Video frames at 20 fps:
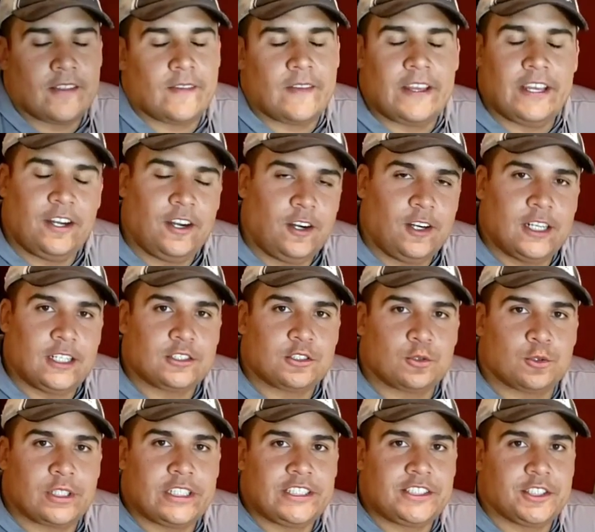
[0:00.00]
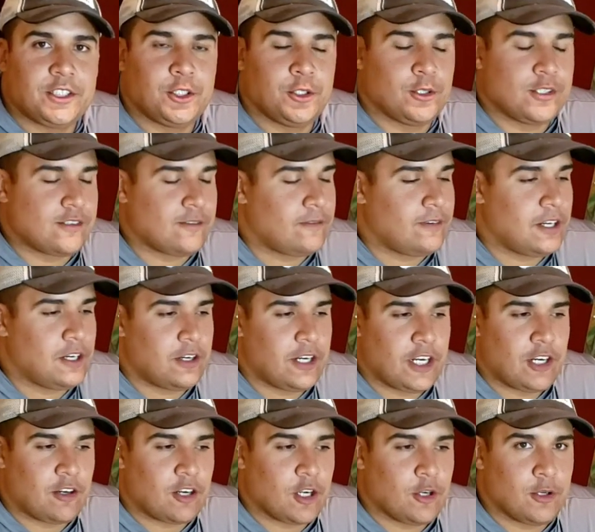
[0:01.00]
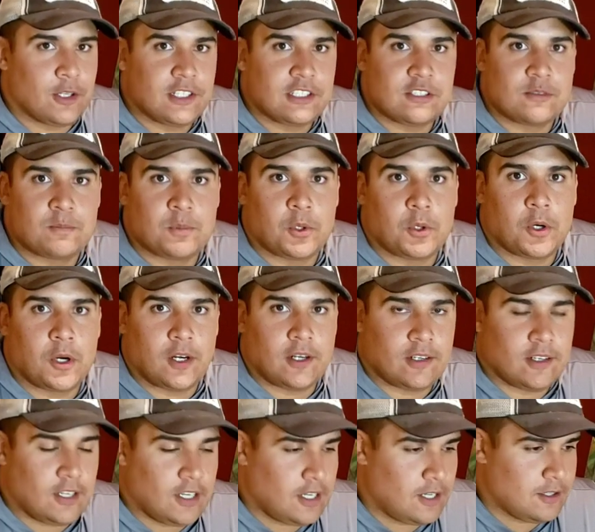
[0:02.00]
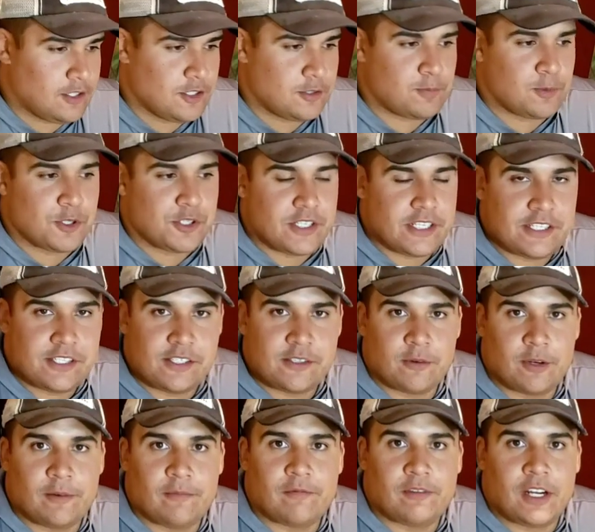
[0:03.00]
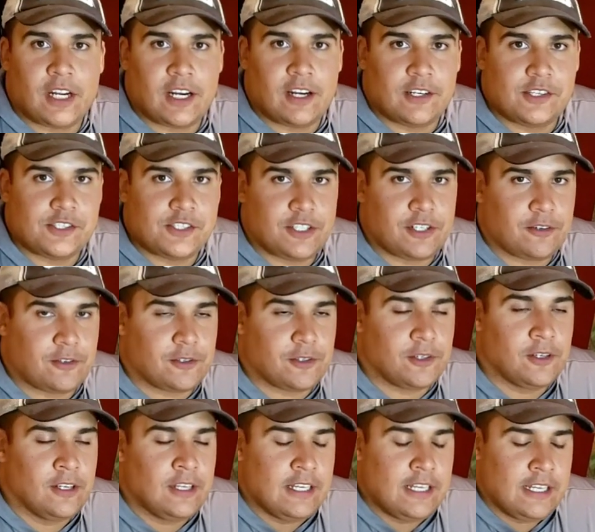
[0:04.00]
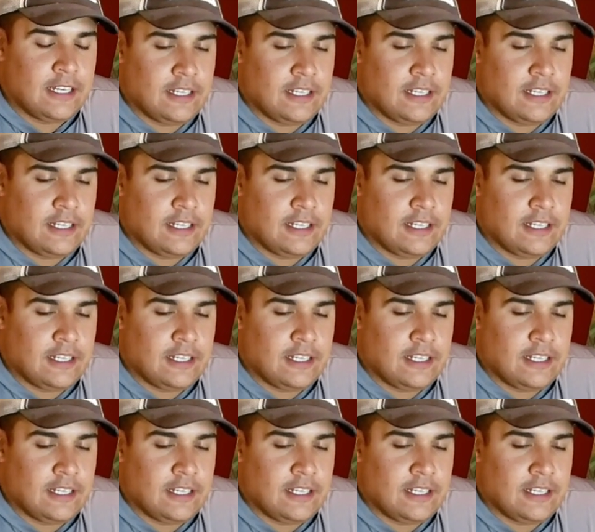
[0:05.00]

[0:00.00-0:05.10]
The NRL22 is a very growing sport, just precision rimfire in general.